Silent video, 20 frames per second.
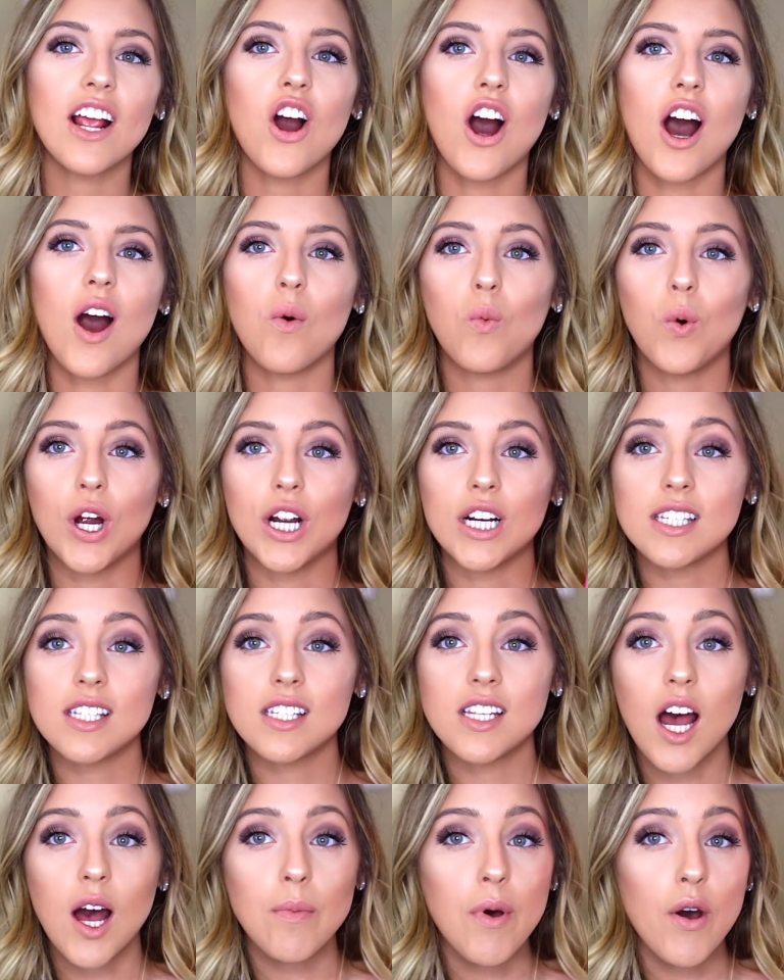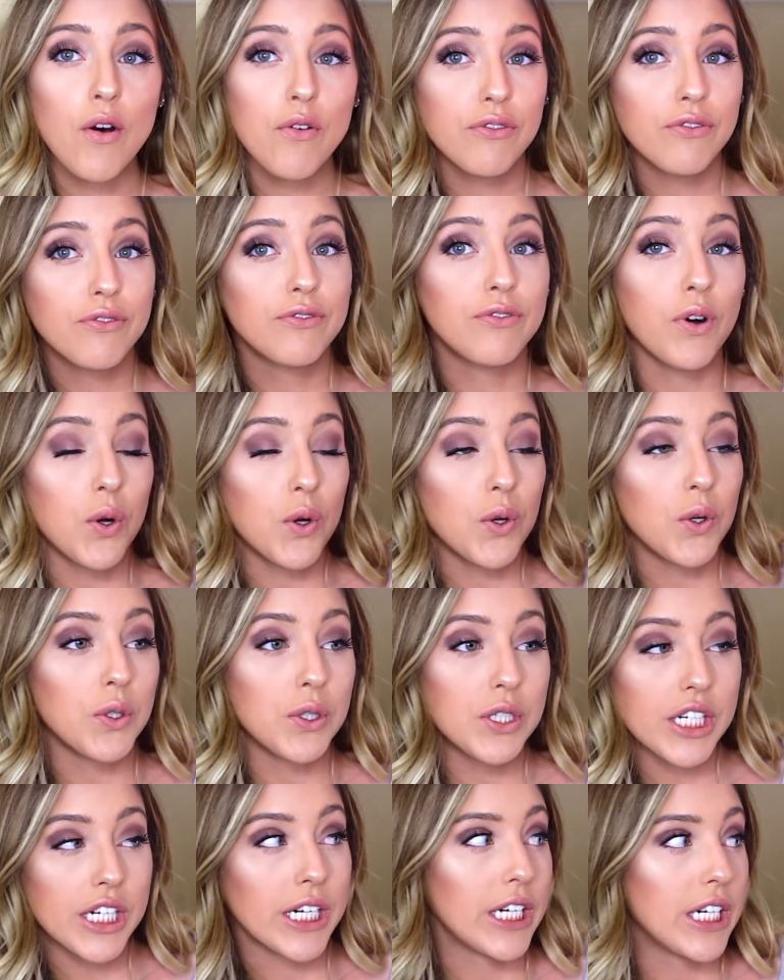I got were some
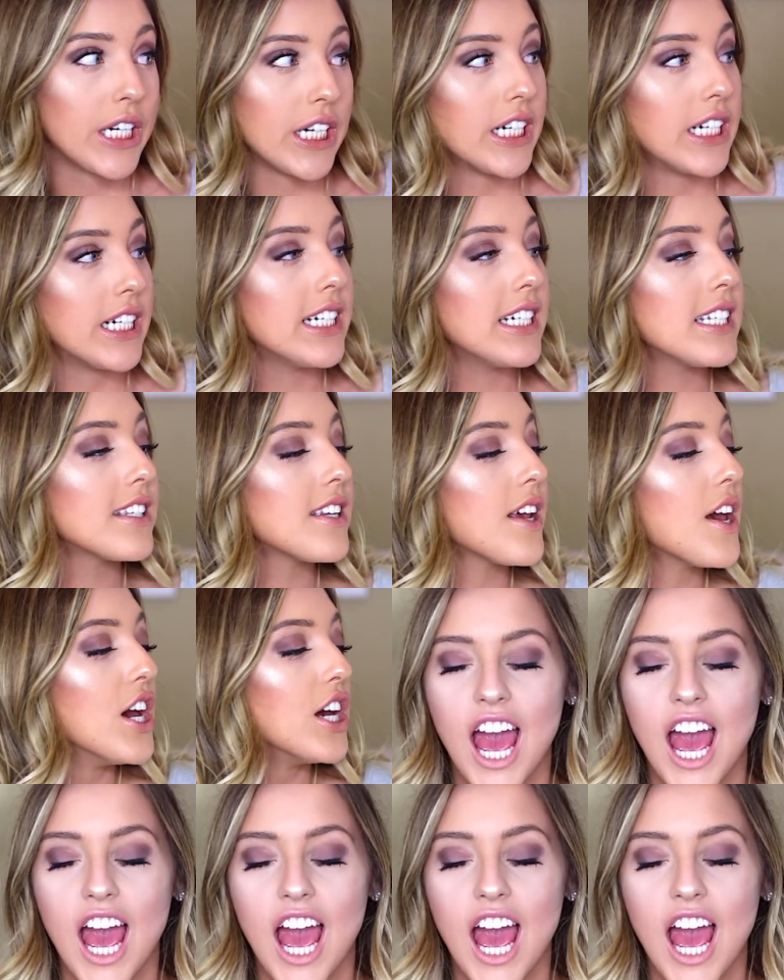folders.